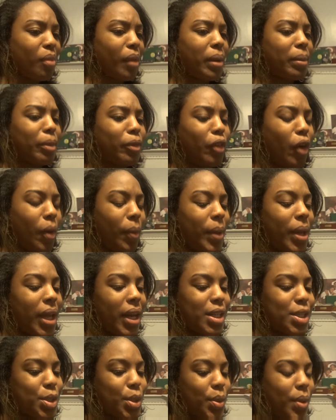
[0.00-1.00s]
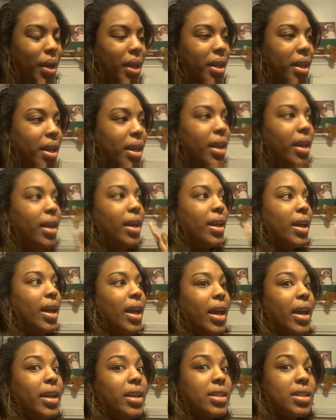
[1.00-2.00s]
before we get into it,
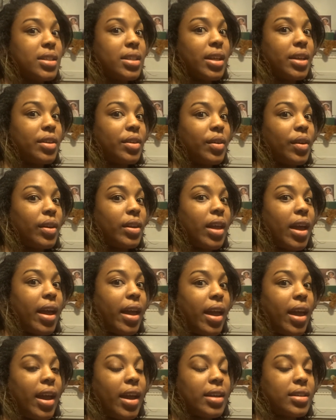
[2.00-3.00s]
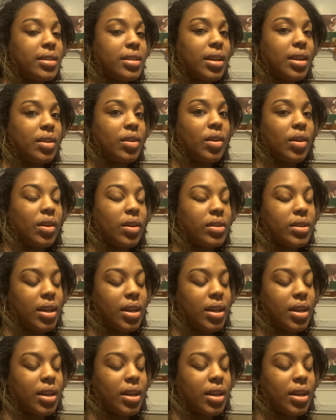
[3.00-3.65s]
it is thundering like cats and dogs